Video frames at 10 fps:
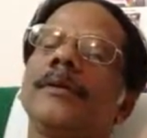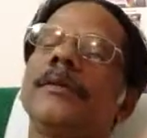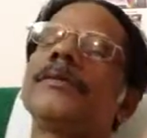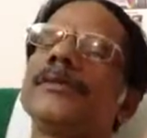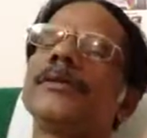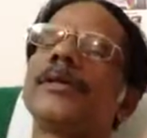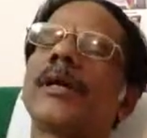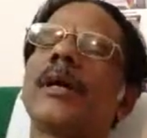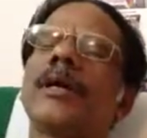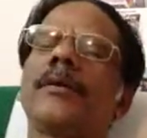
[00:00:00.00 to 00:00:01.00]
This is a
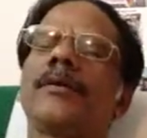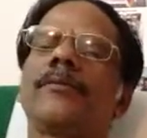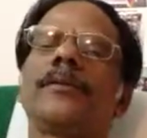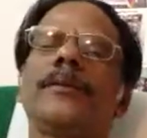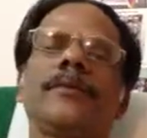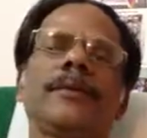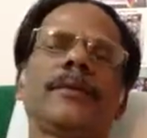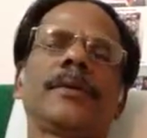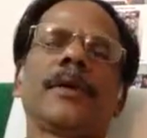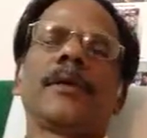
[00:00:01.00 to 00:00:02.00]
kind of
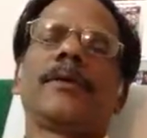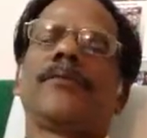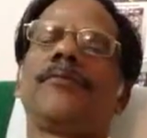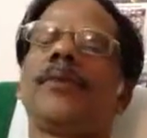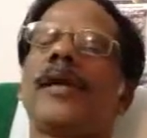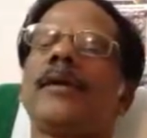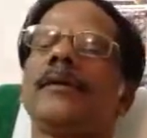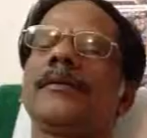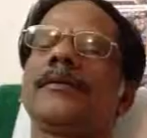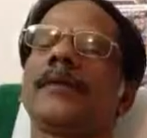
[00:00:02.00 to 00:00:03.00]
the kind of
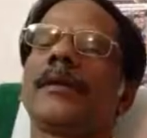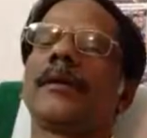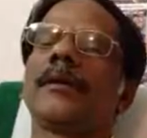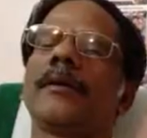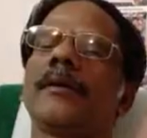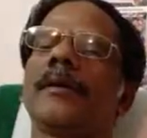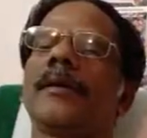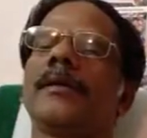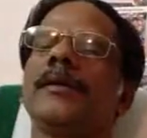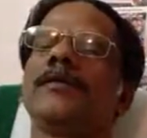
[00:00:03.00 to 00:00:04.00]
fate that
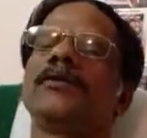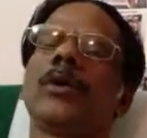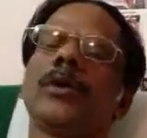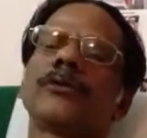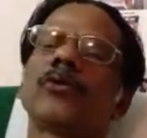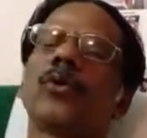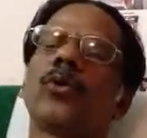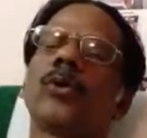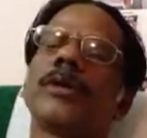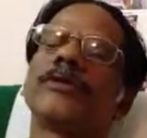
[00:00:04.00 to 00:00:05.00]
an individual
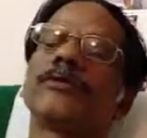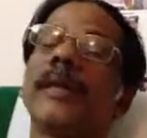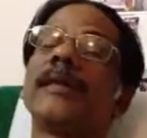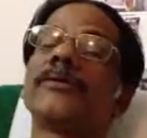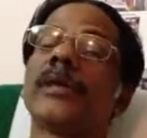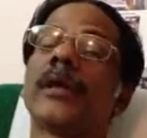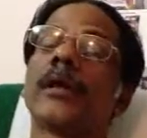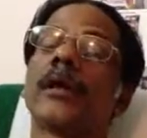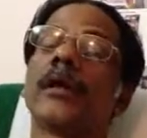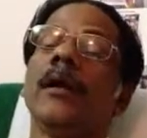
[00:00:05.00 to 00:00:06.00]
soul is
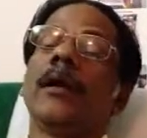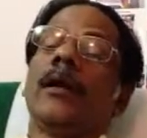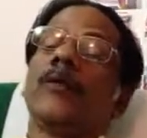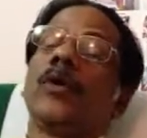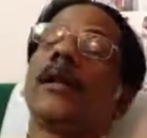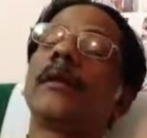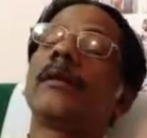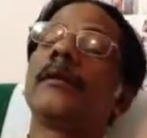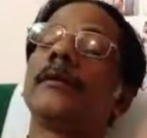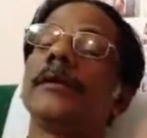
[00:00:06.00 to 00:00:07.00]
facing
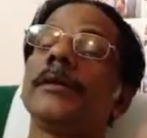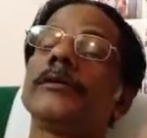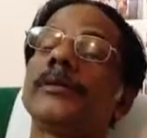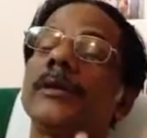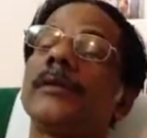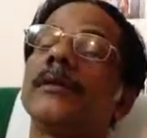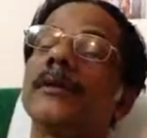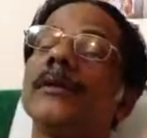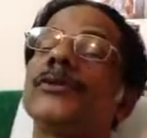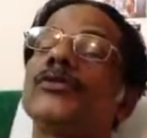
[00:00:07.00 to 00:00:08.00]
when it is in
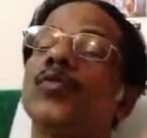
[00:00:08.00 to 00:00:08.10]
this